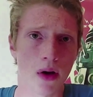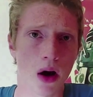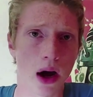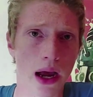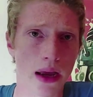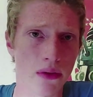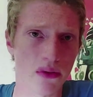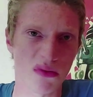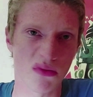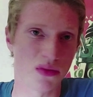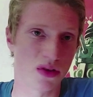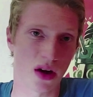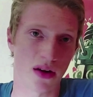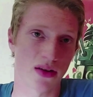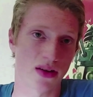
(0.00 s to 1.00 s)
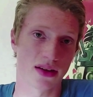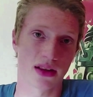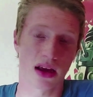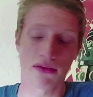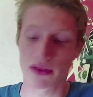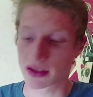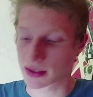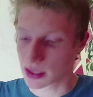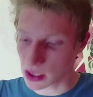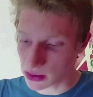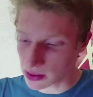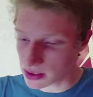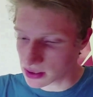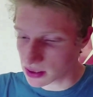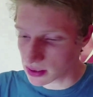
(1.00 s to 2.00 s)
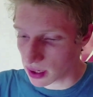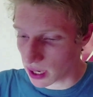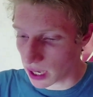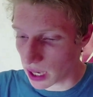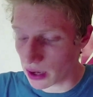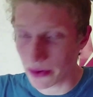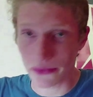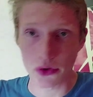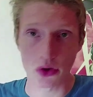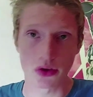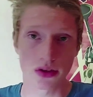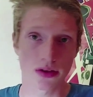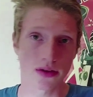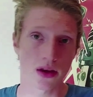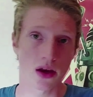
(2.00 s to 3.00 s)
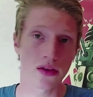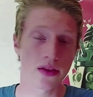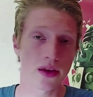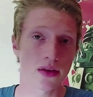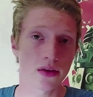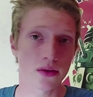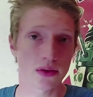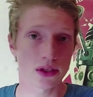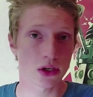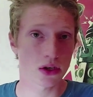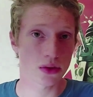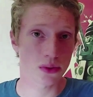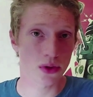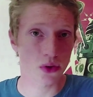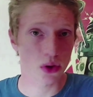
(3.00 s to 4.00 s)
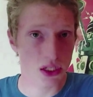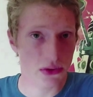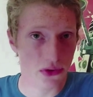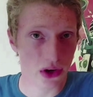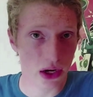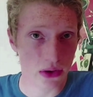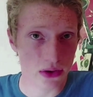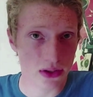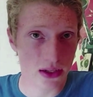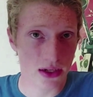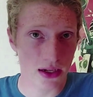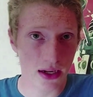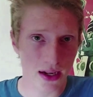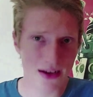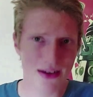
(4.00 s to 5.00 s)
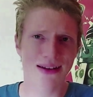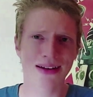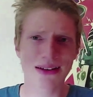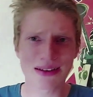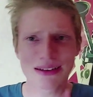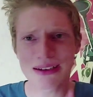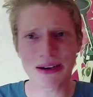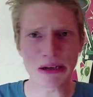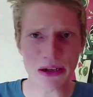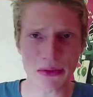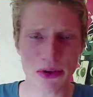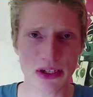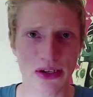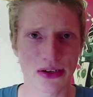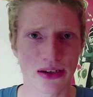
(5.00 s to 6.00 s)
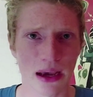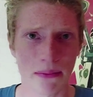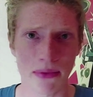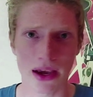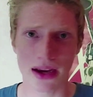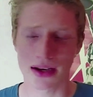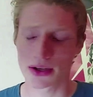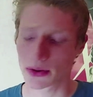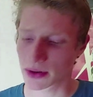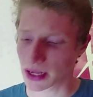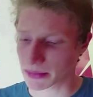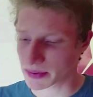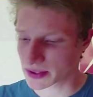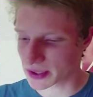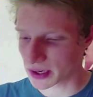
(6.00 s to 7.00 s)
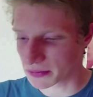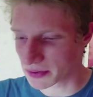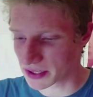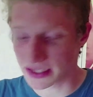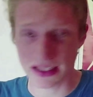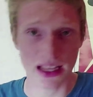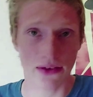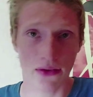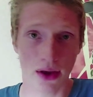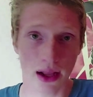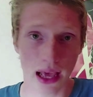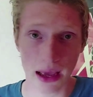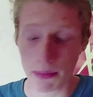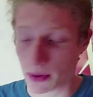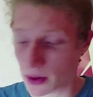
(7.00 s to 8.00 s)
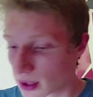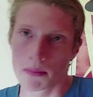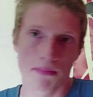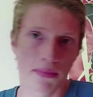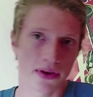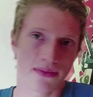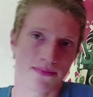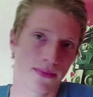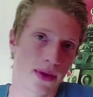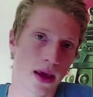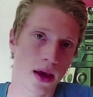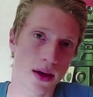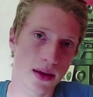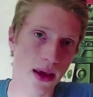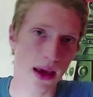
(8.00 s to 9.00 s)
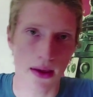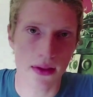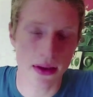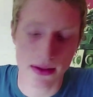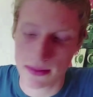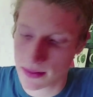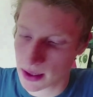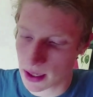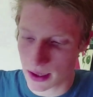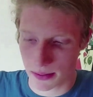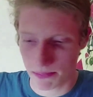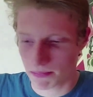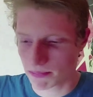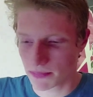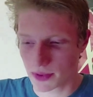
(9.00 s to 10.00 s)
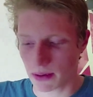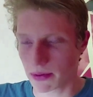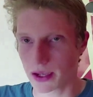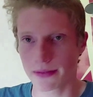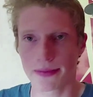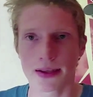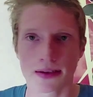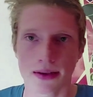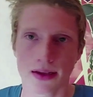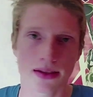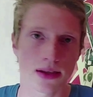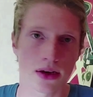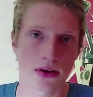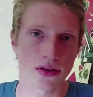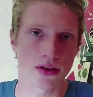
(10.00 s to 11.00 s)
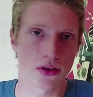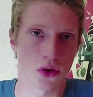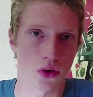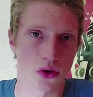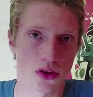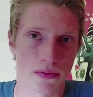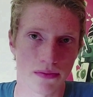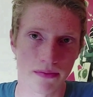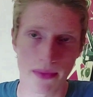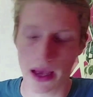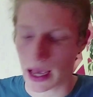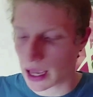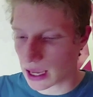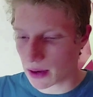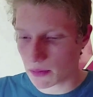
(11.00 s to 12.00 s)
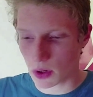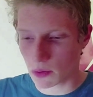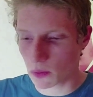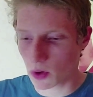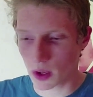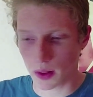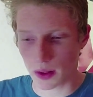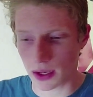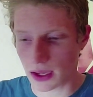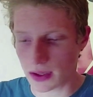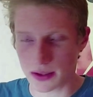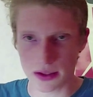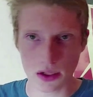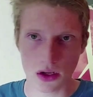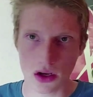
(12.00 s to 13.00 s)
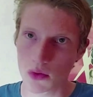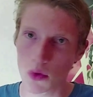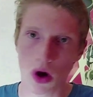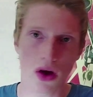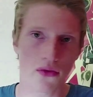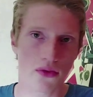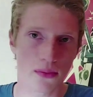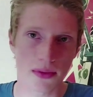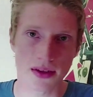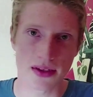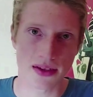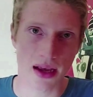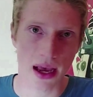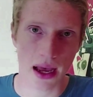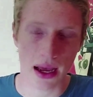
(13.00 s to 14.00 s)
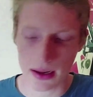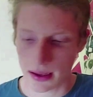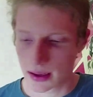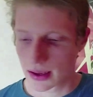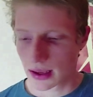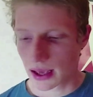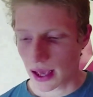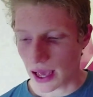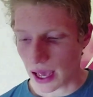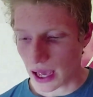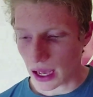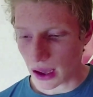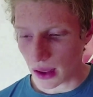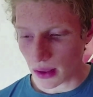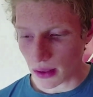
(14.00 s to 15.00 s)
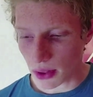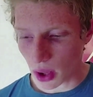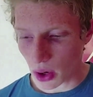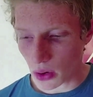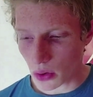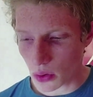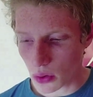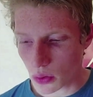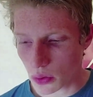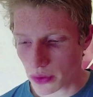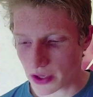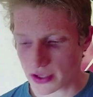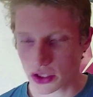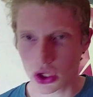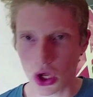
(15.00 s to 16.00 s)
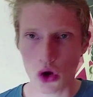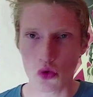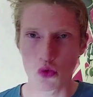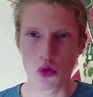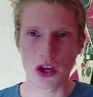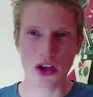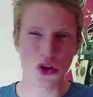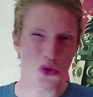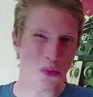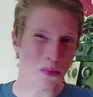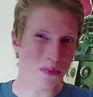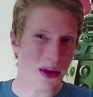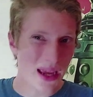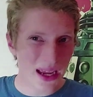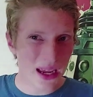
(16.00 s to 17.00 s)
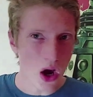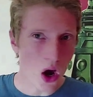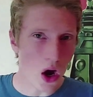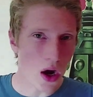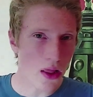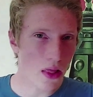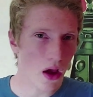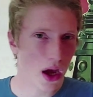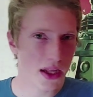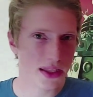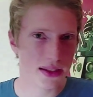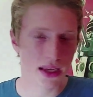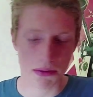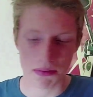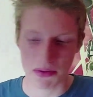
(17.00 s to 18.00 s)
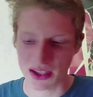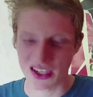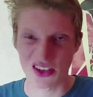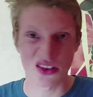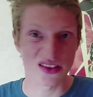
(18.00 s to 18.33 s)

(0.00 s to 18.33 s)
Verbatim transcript: I, I just love this series. Uh, of course, the only series with Christopher Eccleston in it. Oh God, I wish come back and do an episode, but it's never going to happen. But yeah, this, I mean, this, this series is awesome. Uh, it, it really is, you know, right from the start. Uh, though there's no real big highlights up until